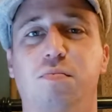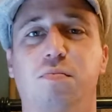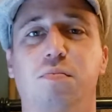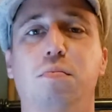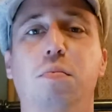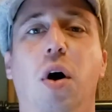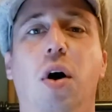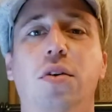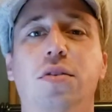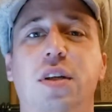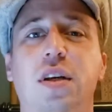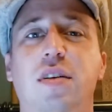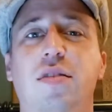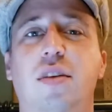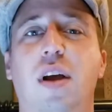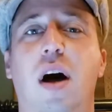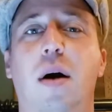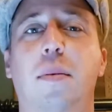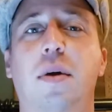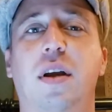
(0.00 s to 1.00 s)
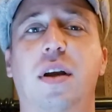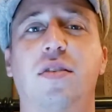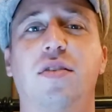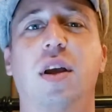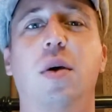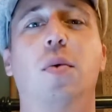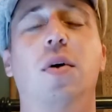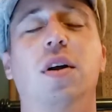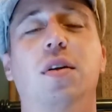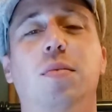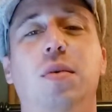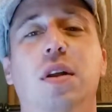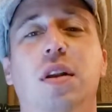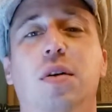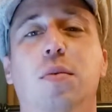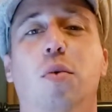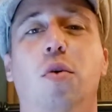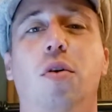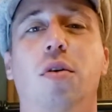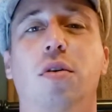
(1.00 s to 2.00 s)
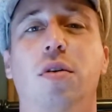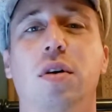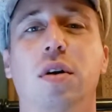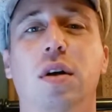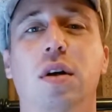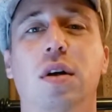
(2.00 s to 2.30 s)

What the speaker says: malty style because they want it to be a little more